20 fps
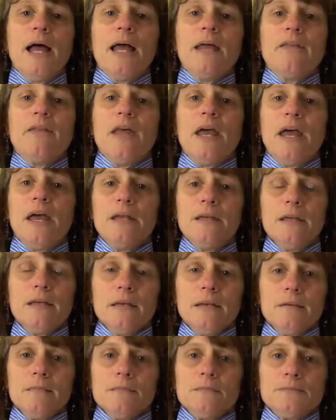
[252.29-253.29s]
And
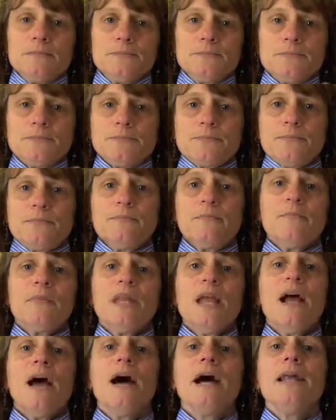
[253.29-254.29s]
then
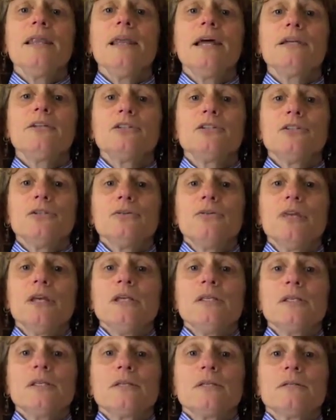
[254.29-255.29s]
I like to do
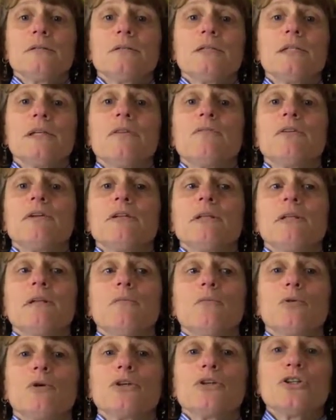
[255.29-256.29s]
this to give it a little
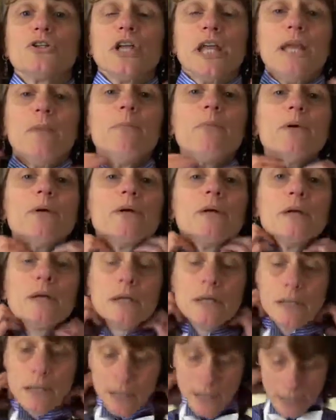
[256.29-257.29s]
more shape.
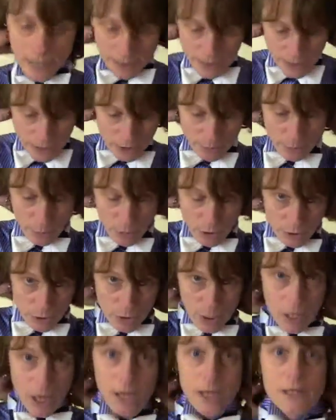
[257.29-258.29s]
And then you put your
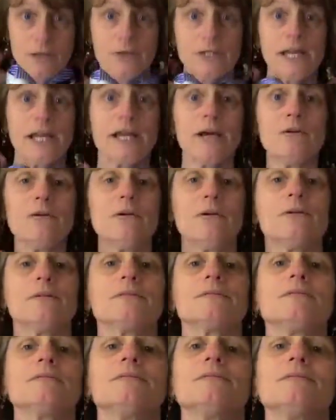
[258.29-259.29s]
collar down
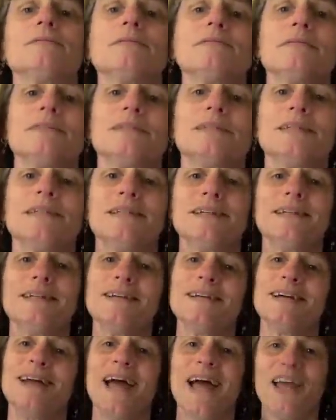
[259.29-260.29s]

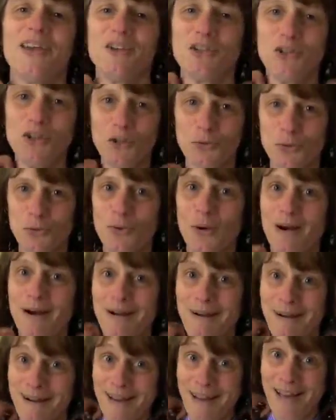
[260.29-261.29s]
and you
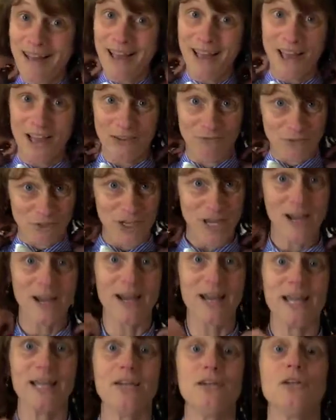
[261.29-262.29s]
have
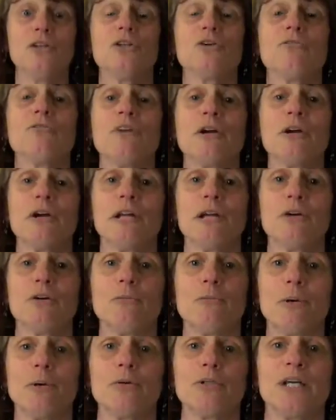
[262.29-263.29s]
tied your very
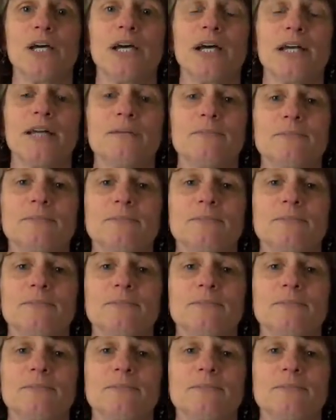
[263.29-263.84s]
own bow tie.